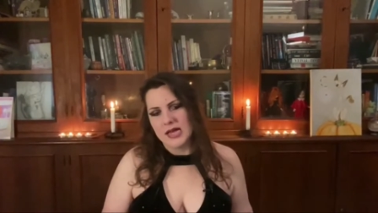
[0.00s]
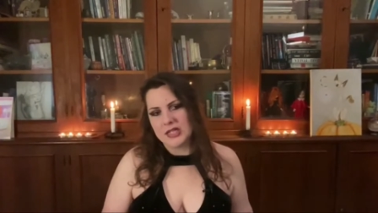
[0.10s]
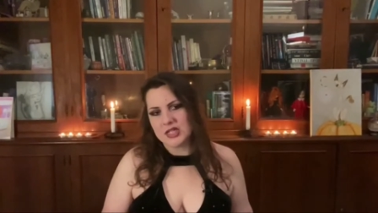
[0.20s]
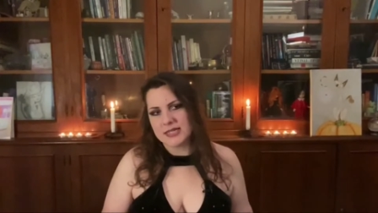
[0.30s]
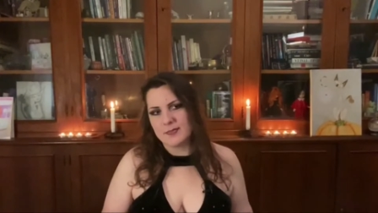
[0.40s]

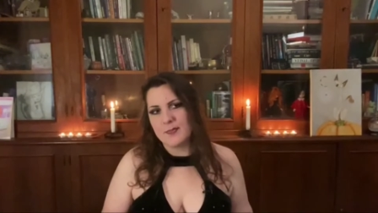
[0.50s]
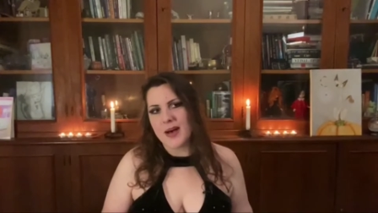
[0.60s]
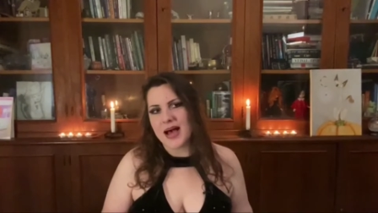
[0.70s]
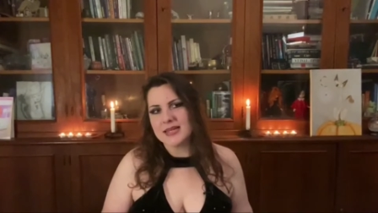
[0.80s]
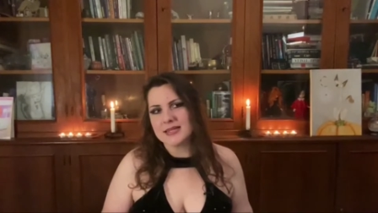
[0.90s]
and just
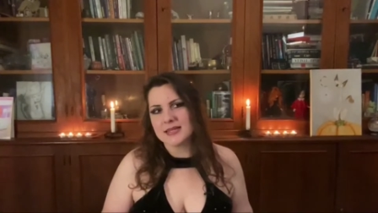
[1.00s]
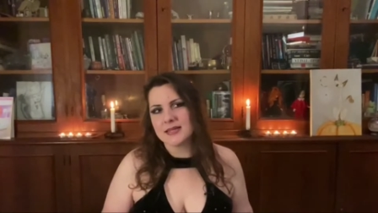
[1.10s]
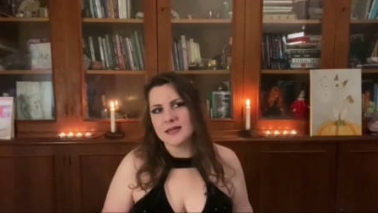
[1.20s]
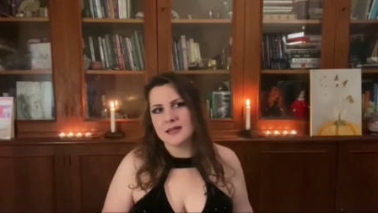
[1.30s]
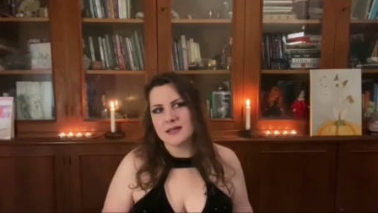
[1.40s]

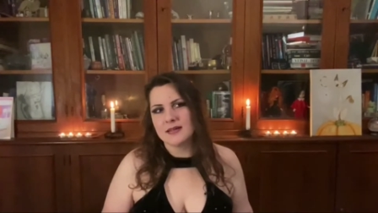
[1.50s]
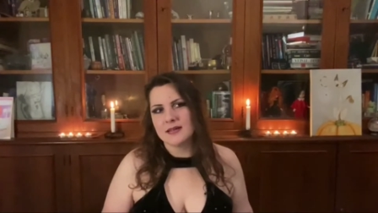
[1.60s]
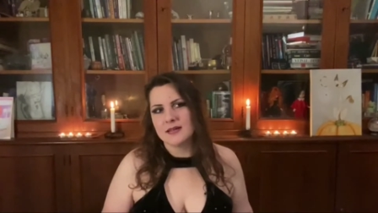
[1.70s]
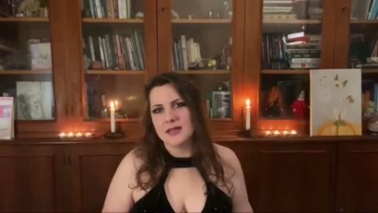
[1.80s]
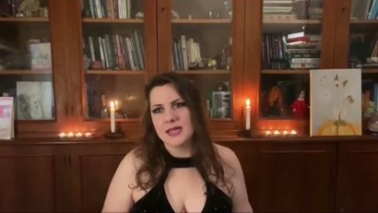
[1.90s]
bask
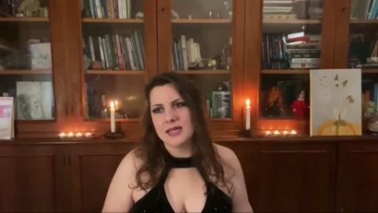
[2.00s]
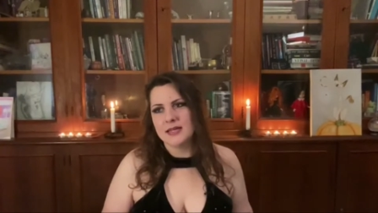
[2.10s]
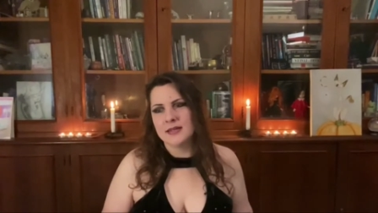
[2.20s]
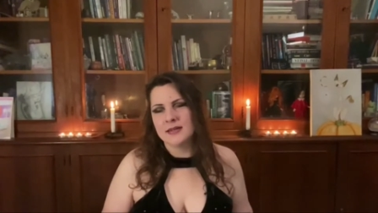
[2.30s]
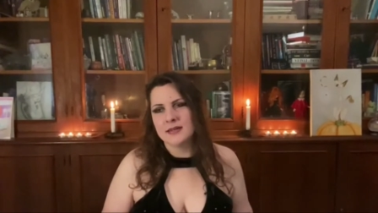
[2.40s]

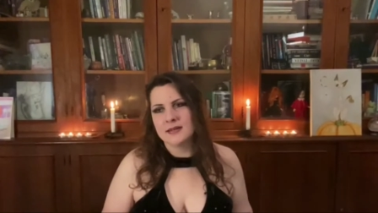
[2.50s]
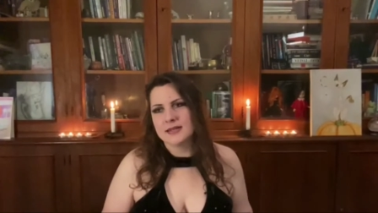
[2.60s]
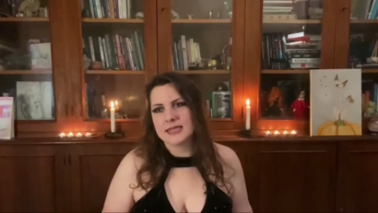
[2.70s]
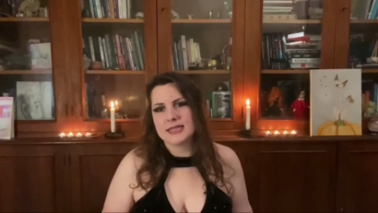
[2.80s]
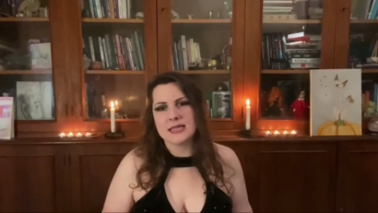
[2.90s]
in
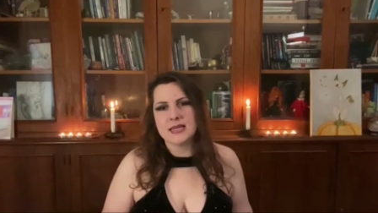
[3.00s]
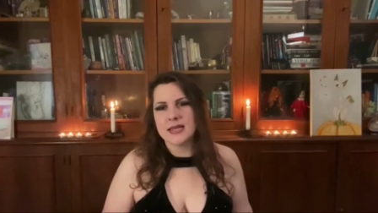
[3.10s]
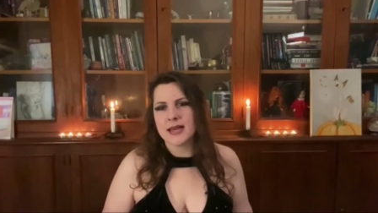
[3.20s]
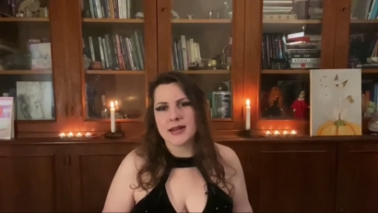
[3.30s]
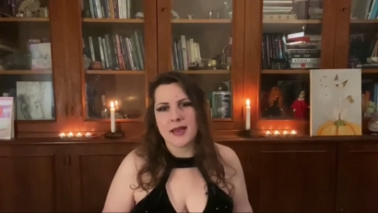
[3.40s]

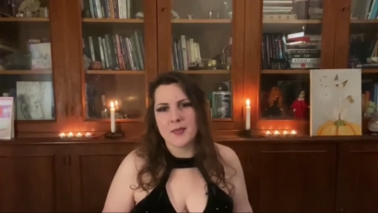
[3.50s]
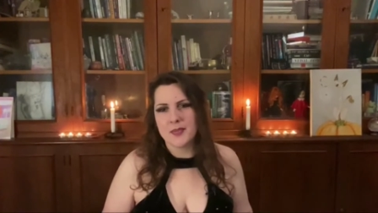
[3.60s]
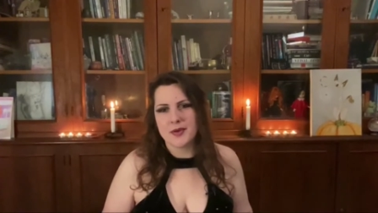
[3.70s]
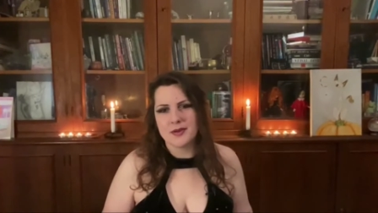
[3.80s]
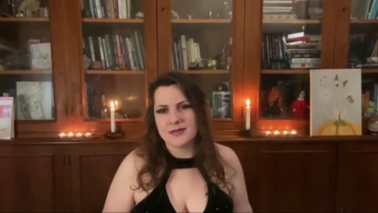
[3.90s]
seeing her
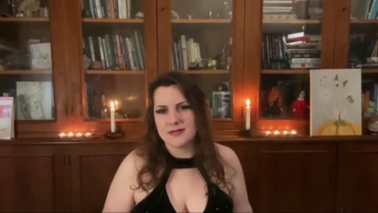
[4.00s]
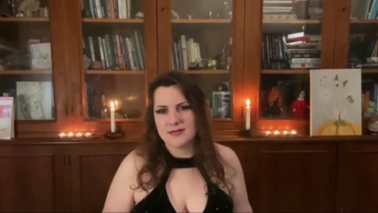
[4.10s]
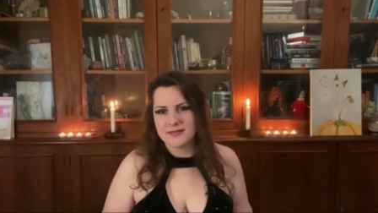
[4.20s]
happy,